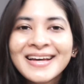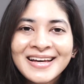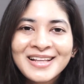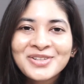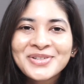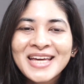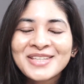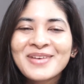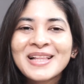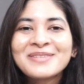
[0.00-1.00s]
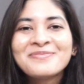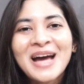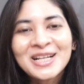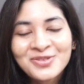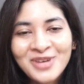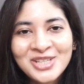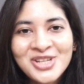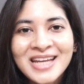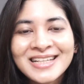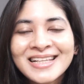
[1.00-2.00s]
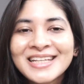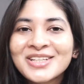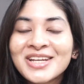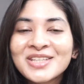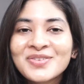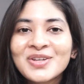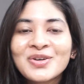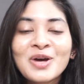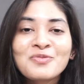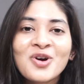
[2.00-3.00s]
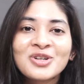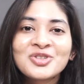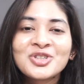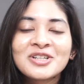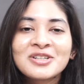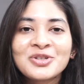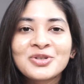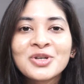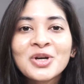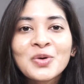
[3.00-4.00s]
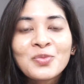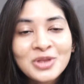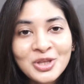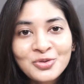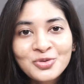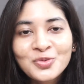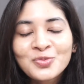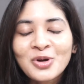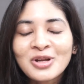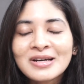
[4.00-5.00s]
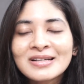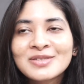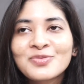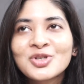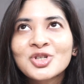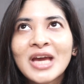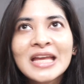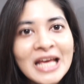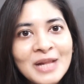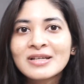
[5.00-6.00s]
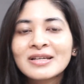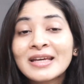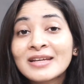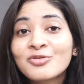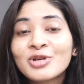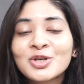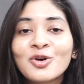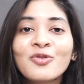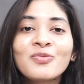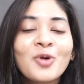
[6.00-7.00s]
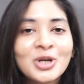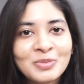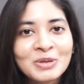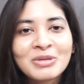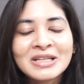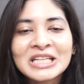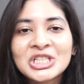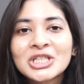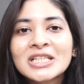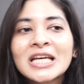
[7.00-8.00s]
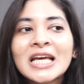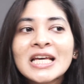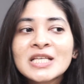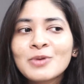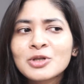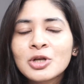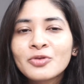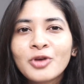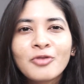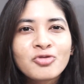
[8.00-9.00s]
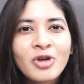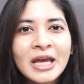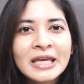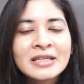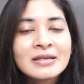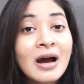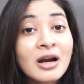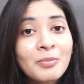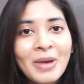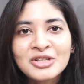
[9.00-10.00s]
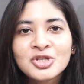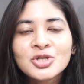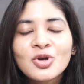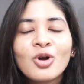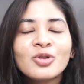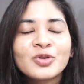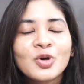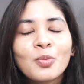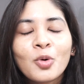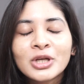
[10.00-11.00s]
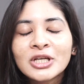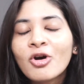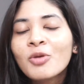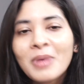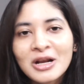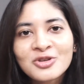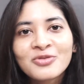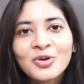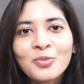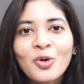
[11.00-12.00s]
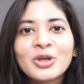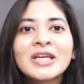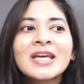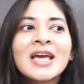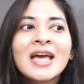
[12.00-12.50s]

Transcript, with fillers: hello guys welcome back to my channel in today's video i'm gonna share with you two products which can help get rid of body pigmentation especially if you have dry dark patches all over your body or parts of your body